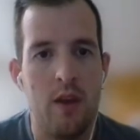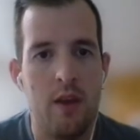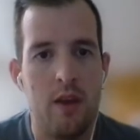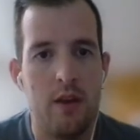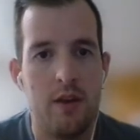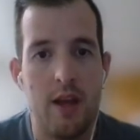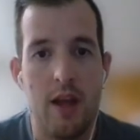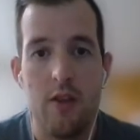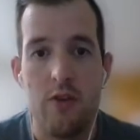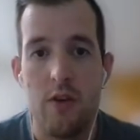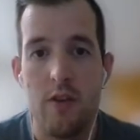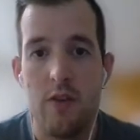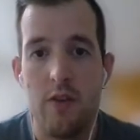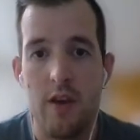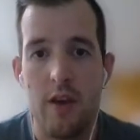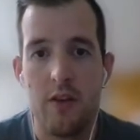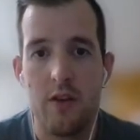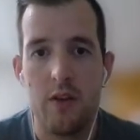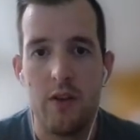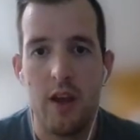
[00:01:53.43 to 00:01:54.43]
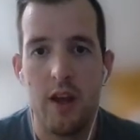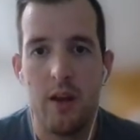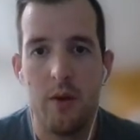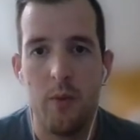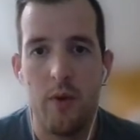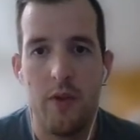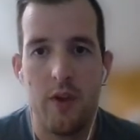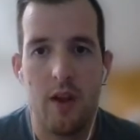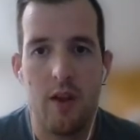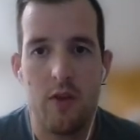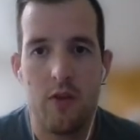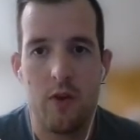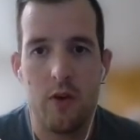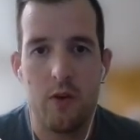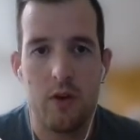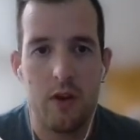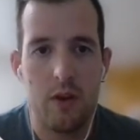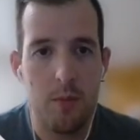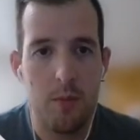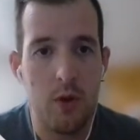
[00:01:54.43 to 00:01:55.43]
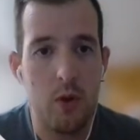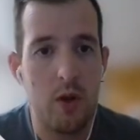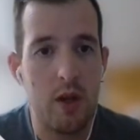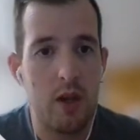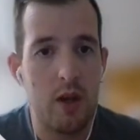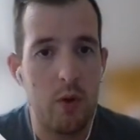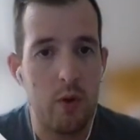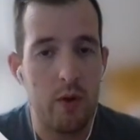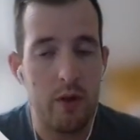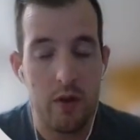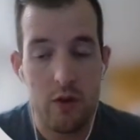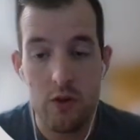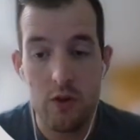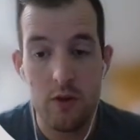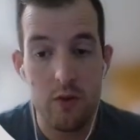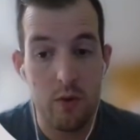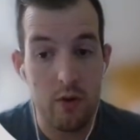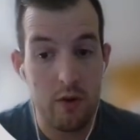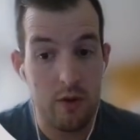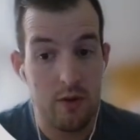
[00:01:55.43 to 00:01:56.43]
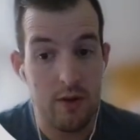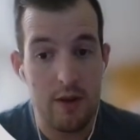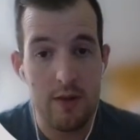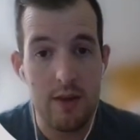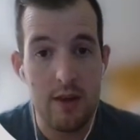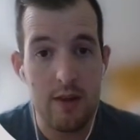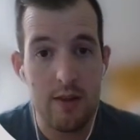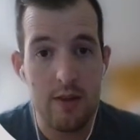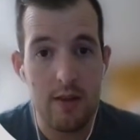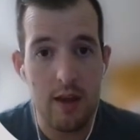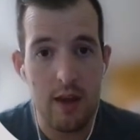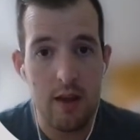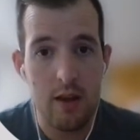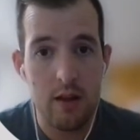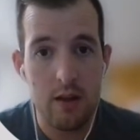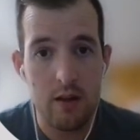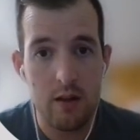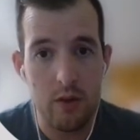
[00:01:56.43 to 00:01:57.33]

Tensions escalated when the Concerned Community Coalition, or CCC,